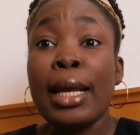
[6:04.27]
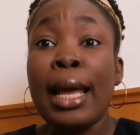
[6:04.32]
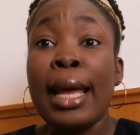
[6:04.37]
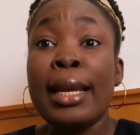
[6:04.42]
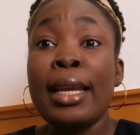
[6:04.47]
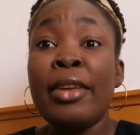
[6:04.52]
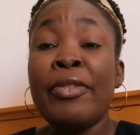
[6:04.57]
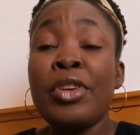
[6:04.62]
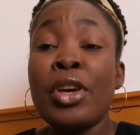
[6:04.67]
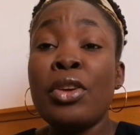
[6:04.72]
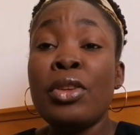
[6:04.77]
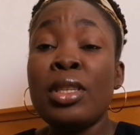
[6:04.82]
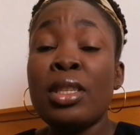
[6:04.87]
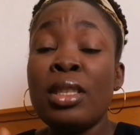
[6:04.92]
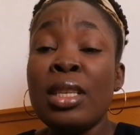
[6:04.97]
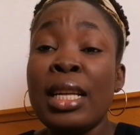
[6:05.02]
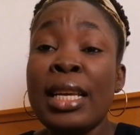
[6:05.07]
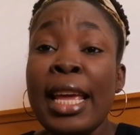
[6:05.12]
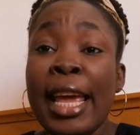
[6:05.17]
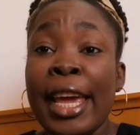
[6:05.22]
And if you're
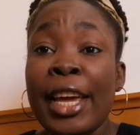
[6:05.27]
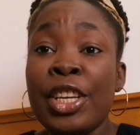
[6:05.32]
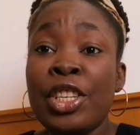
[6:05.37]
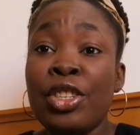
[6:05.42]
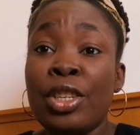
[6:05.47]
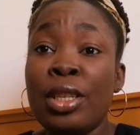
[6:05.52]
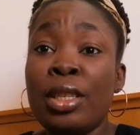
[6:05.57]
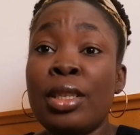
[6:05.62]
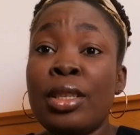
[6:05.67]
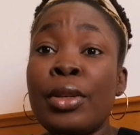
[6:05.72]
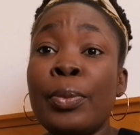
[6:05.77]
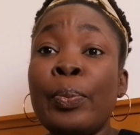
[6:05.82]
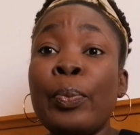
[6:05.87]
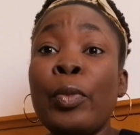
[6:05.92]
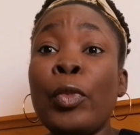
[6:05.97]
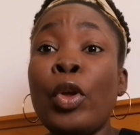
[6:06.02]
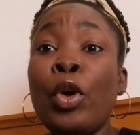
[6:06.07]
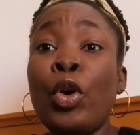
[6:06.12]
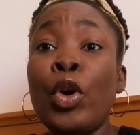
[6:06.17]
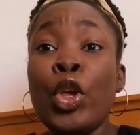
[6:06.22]
using an agent,
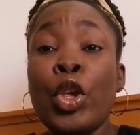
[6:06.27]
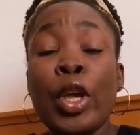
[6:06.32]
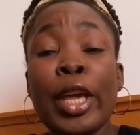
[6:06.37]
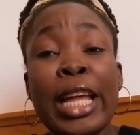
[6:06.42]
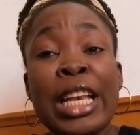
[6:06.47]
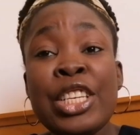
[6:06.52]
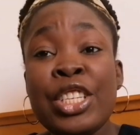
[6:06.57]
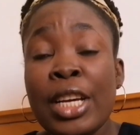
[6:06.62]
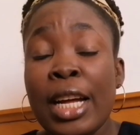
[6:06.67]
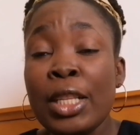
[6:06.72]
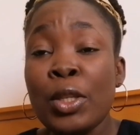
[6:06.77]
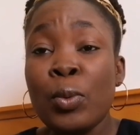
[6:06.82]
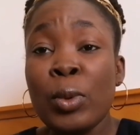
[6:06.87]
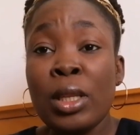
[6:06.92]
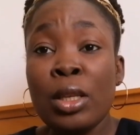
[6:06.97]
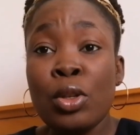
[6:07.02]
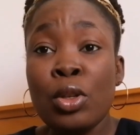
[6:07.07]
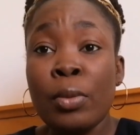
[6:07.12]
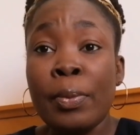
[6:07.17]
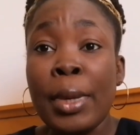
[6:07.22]
or you can chat with
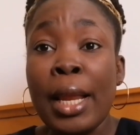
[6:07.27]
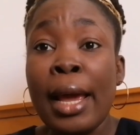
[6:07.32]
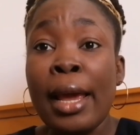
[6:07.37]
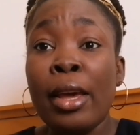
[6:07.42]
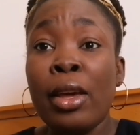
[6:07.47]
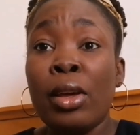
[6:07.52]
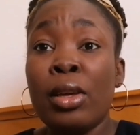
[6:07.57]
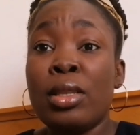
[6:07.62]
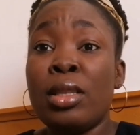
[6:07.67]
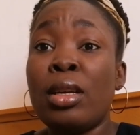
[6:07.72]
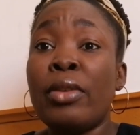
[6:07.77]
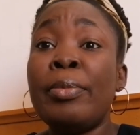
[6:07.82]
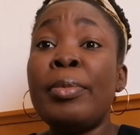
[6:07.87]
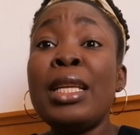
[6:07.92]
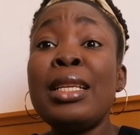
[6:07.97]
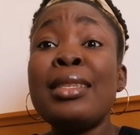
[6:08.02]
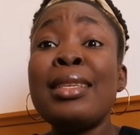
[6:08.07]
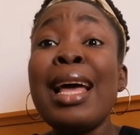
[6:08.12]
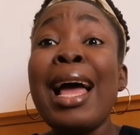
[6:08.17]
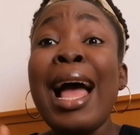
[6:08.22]
the supplier yourself,
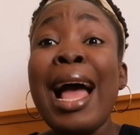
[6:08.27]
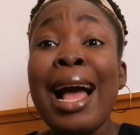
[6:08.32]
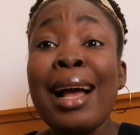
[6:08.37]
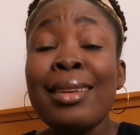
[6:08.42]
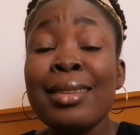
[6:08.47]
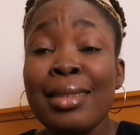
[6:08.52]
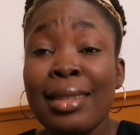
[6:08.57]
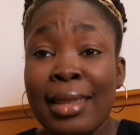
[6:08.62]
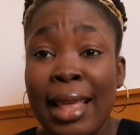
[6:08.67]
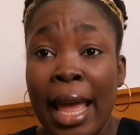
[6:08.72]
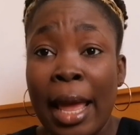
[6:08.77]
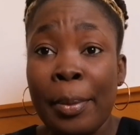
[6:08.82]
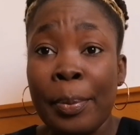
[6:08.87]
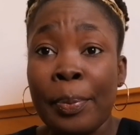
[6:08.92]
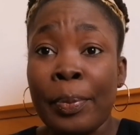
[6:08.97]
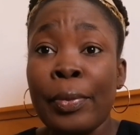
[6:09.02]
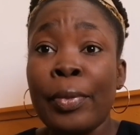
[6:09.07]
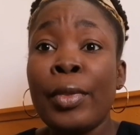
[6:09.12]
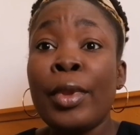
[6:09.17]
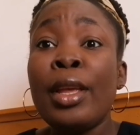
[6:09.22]
please ask them,
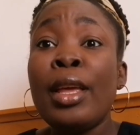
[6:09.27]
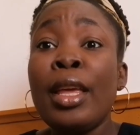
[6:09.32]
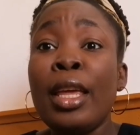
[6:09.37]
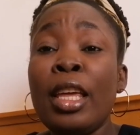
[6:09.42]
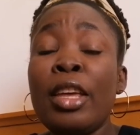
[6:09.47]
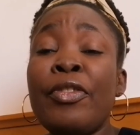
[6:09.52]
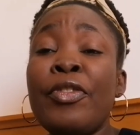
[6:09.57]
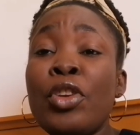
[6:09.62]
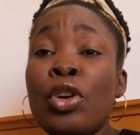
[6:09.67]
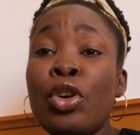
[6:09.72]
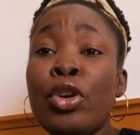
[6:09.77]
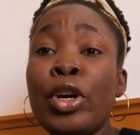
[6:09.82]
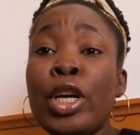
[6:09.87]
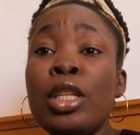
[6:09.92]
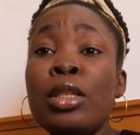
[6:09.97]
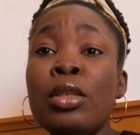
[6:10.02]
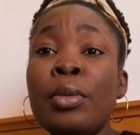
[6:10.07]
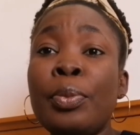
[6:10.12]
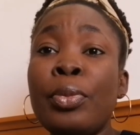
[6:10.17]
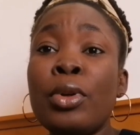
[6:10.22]

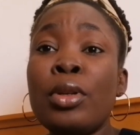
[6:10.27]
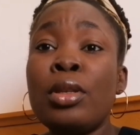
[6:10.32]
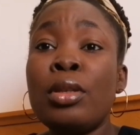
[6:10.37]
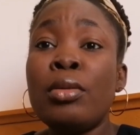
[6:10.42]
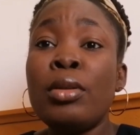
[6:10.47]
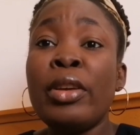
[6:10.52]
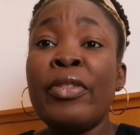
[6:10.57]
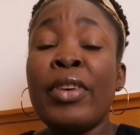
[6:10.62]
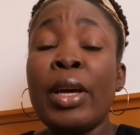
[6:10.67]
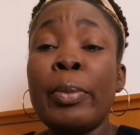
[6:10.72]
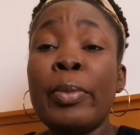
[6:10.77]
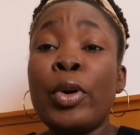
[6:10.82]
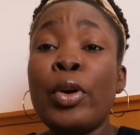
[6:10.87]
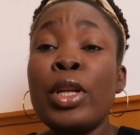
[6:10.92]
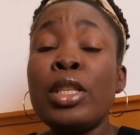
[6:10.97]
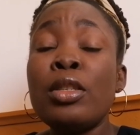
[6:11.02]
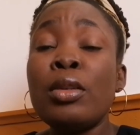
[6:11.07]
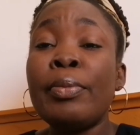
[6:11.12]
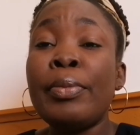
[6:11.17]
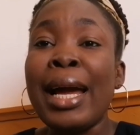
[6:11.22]
if I'm
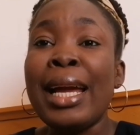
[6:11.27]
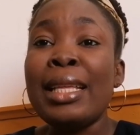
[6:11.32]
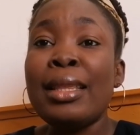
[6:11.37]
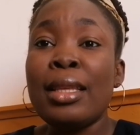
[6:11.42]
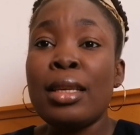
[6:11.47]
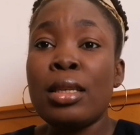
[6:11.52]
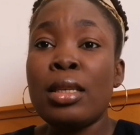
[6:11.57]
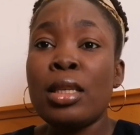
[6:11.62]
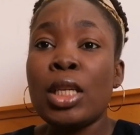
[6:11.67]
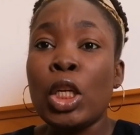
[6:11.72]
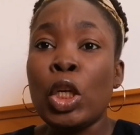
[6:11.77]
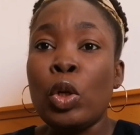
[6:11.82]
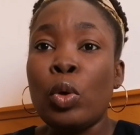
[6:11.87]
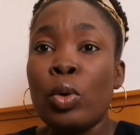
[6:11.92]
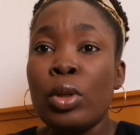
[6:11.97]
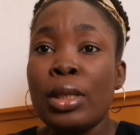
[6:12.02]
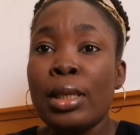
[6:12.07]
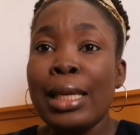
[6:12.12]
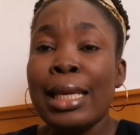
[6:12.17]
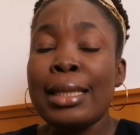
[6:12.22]
going to buy this
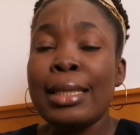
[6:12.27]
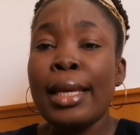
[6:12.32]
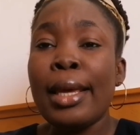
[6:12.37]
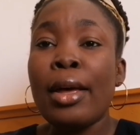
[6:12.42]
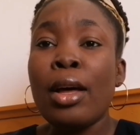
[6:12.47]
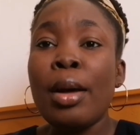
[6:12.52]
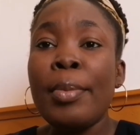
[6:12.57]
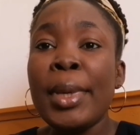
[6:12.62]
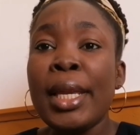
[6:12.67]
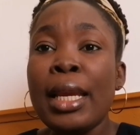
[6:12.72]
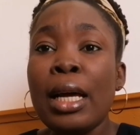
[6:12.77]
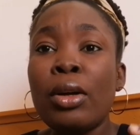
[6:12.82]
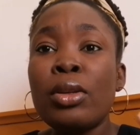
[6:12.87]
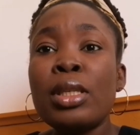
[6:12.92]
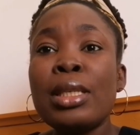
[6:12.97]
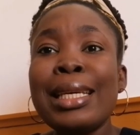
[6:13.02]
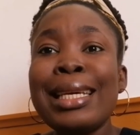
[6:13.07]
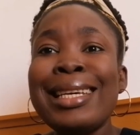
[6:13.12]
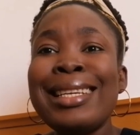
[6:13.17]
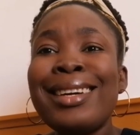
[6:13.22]
clothes, is it coming
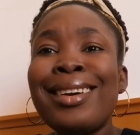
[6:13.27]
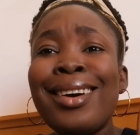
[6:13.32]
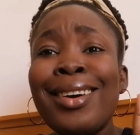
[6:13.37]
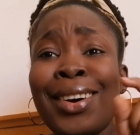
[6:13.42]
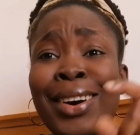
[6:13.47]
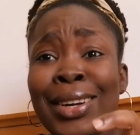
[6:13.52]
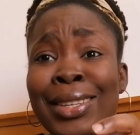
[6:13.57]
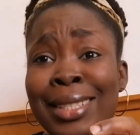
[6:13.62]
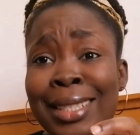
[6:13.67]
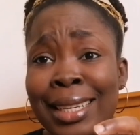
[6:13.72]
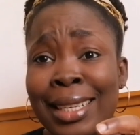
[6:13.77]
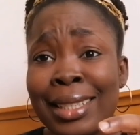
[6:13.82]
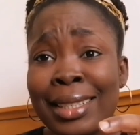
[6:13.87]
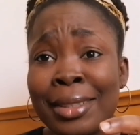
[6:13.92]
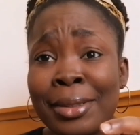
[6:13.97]
out in cotton?